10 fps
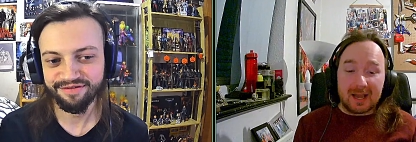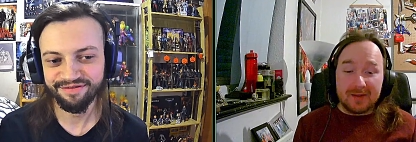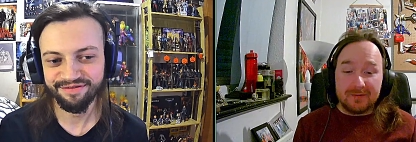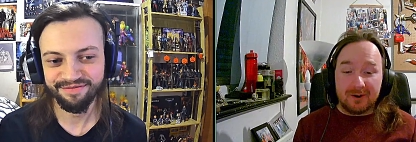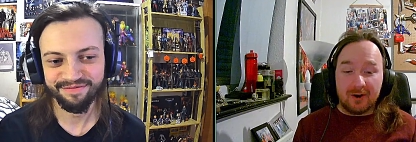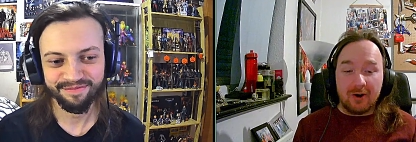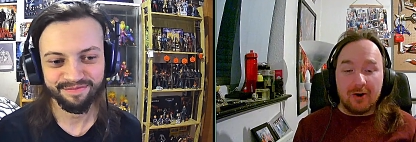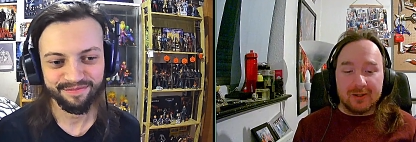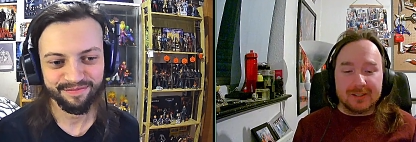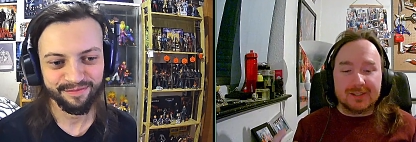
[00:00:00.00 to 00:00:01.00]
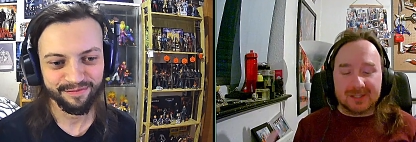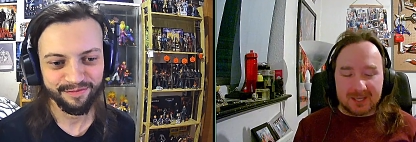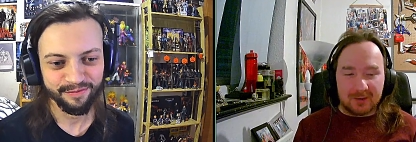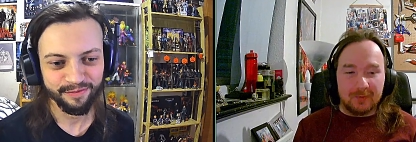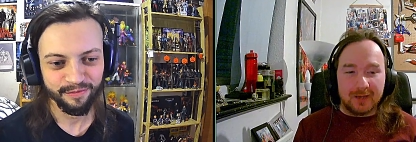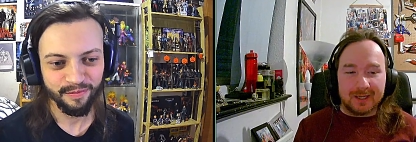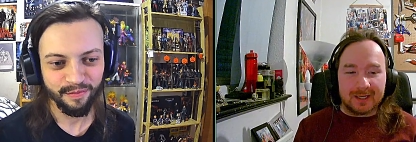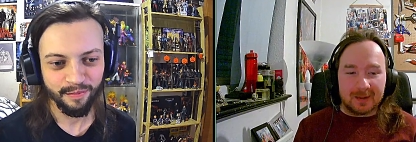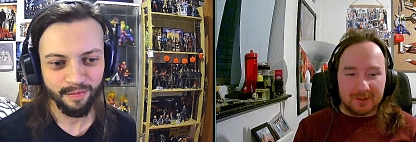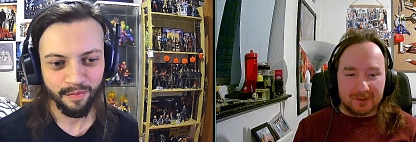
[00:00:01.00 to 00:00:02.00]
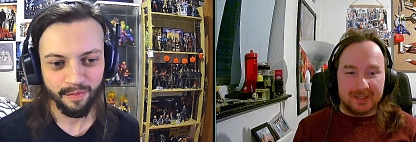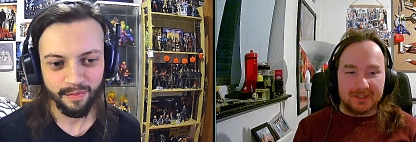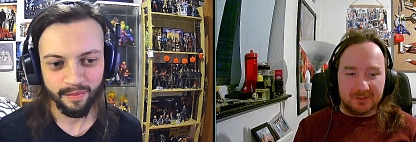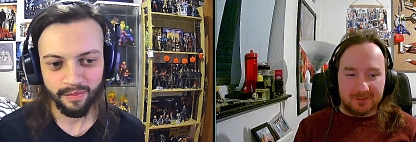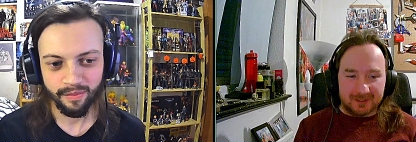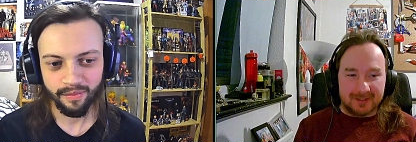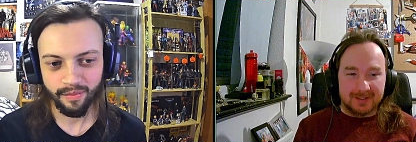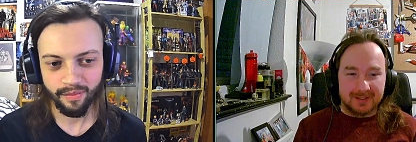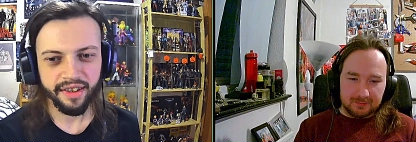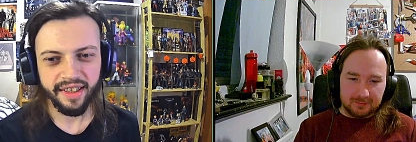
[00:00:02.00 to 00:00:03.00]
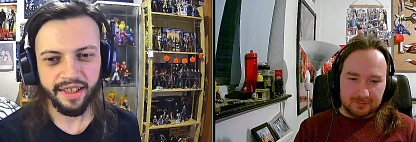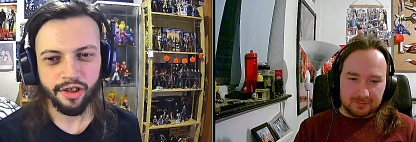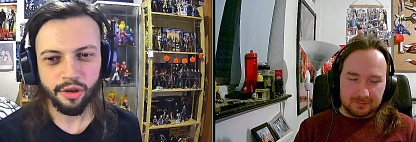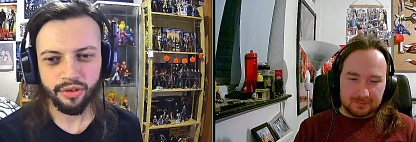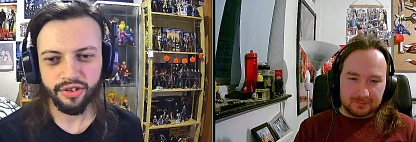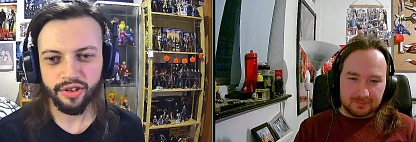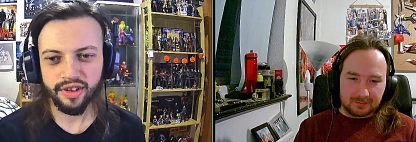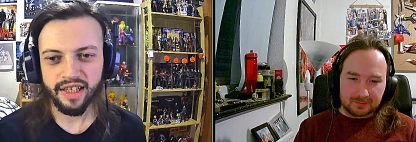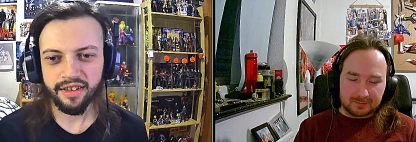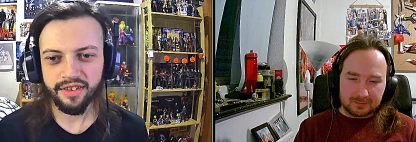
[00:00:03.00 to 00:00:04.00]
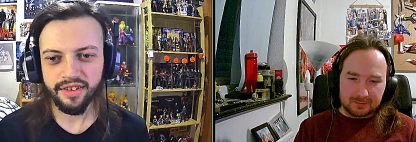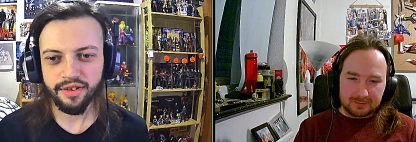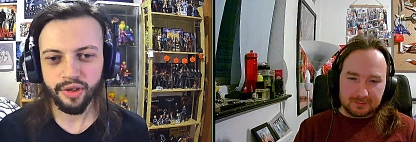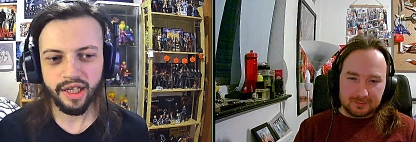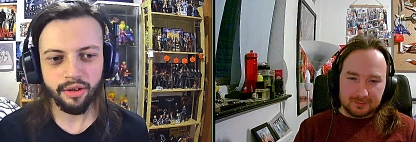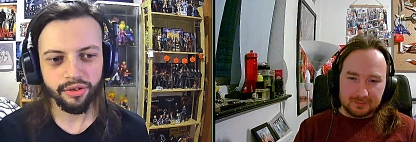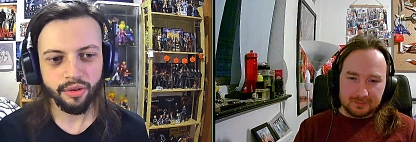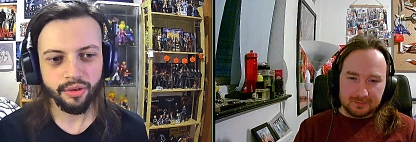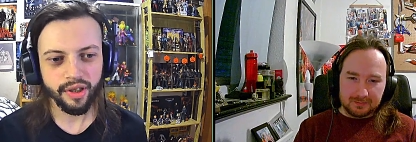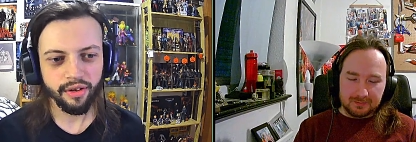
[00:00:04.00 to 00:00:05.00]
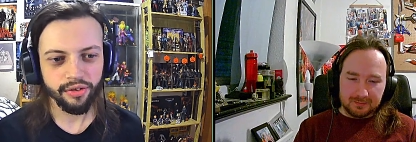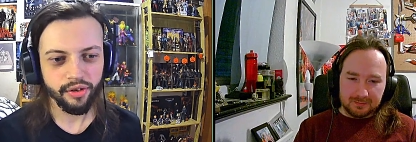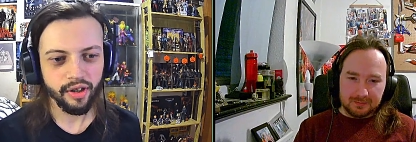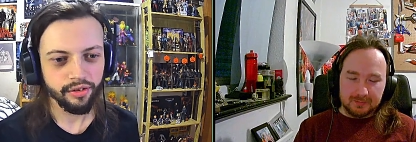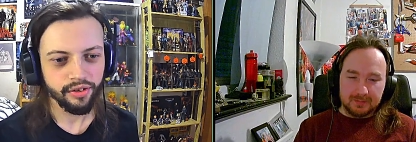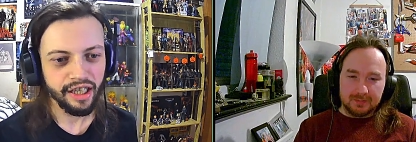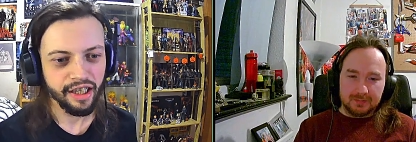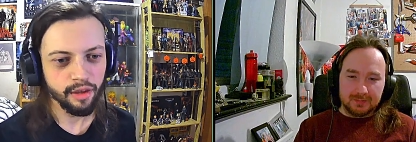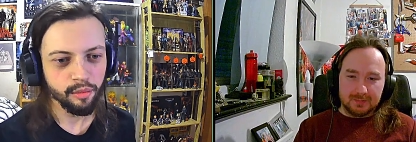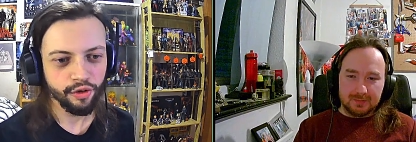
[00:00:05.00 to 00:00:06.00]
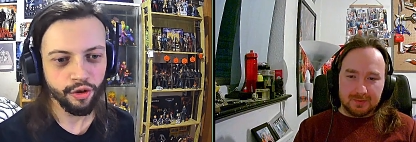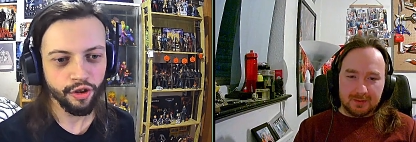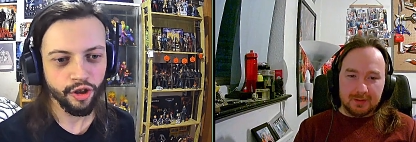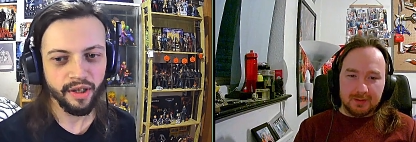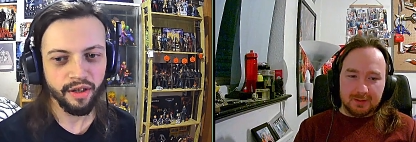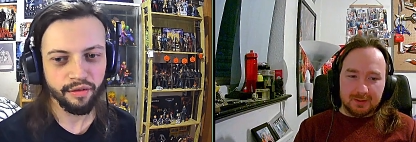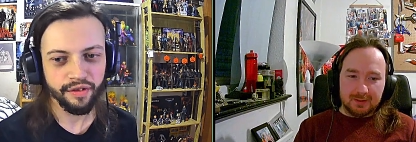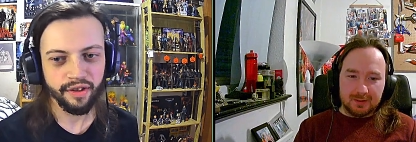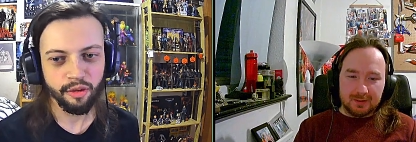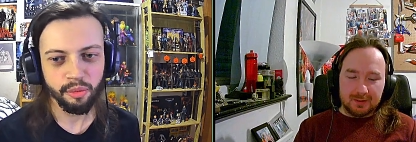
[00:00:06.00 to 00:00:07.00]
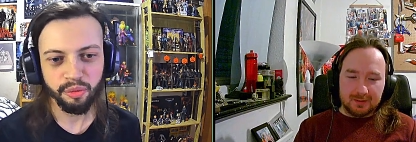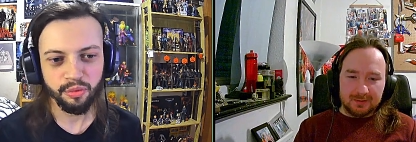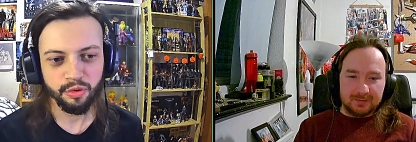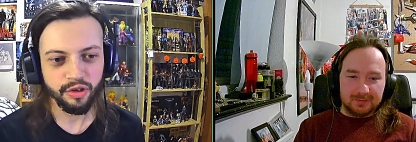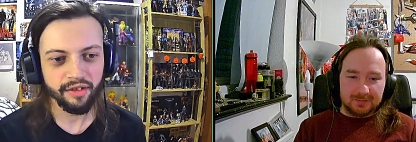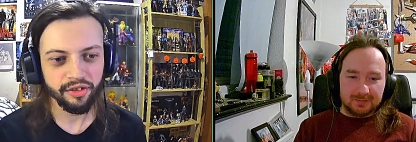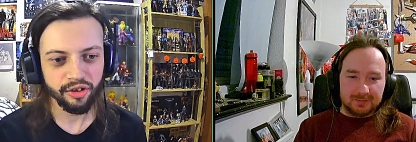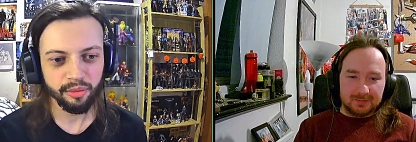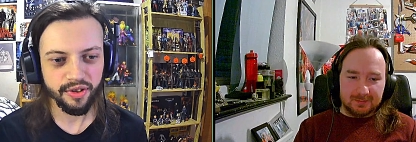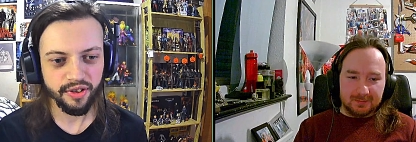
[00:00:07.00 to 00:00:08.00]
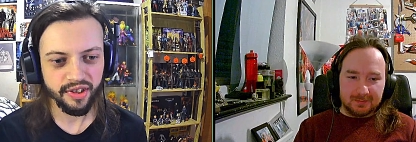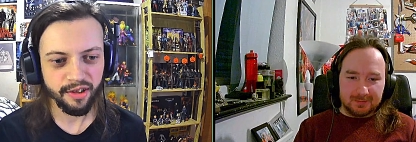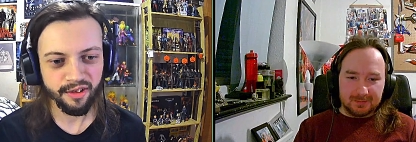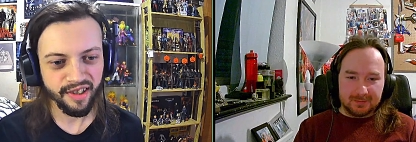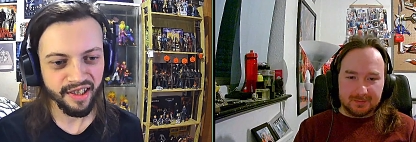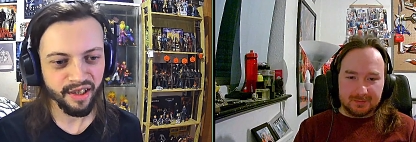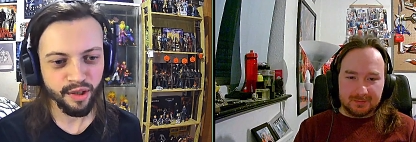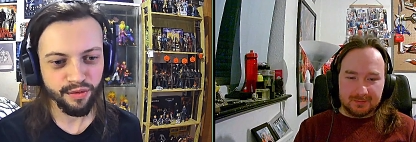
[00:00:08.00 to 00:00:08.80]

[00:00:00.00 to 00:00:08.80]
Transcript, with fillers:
Speaker 1: I thought oh is this just like a weird cameo that he's doing?
Speaker 2: And then they go to Nancy's old house, don't they? And just stood outside, and before they do anything, her mum drives up and she's like, "Oh, get